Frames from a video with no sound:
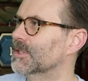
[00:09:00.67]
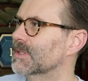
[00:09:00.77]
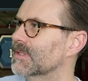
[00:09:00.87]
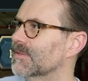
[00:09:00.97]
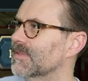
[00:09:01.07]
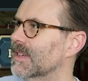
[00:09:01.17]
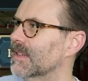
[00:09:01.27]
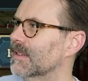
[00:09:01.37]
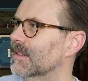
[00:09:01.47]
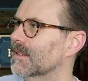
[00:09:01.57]
I should
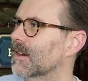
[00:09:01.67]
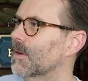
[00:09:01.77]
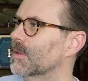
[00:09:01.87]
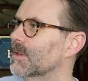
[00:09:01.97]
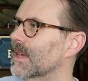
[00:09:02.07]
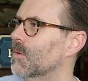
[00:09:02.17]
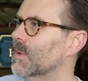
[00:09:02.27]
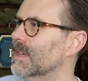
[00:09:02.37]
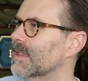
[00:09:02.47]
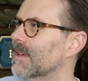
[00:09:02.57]
defend. Oh, look how
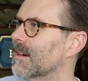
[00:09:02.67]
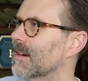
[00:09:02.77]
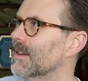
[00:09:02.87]
weak they are.